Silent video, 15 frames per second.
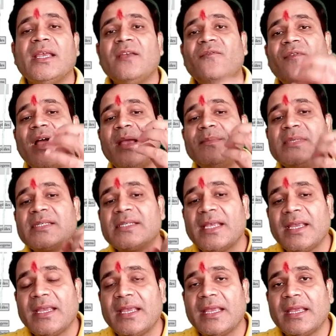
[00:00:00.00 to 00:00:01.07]
if I'm
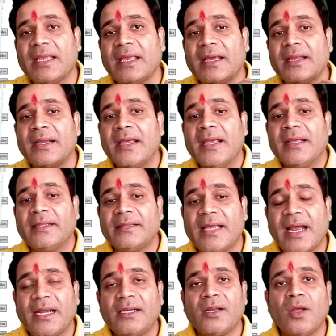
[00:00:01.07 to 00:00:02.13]
saying here
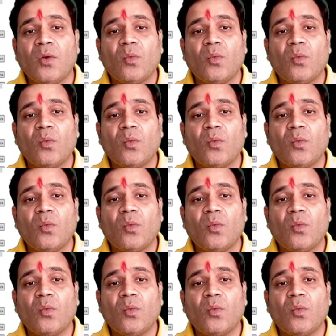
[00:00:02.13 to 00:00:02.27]
that